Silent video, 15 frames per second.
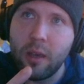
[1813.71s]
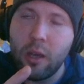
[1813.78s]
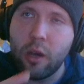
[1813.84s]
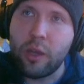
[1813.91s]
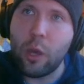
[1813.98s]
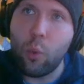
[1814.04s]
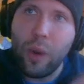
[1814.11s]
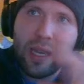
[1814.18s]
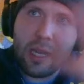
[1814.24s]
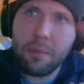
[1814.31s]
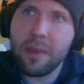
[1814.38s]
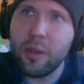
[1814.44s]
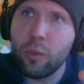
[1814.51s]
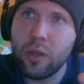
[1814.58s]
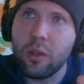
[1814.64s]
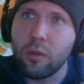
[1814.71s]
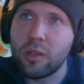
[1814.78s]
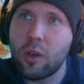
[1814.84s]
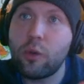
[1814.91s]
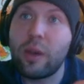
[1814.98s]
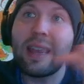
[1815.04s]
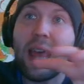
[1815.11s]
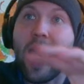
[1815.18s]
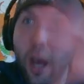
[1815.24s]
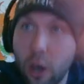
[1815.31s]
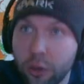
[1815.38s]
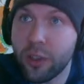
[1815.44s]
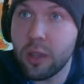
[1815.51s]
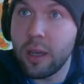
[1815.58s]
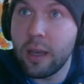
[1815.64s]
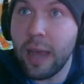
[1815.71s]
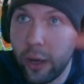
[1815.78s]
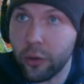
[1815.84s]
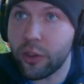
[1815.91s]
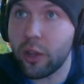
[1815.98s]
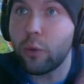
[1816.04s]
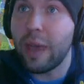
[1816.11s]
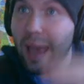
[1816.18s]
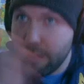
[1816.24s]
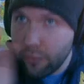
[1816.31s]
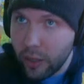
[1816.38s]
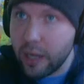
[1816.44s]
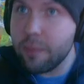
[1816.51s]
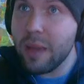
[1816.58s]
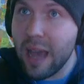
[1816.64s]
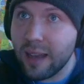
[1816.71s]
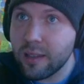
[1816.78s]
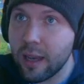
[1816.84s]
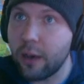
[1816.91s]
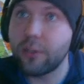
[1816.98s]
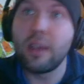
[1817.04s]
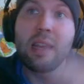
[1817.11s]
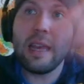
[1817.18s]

Okay, what can be reused? Okay, the health, health. Okay, every enemy has health.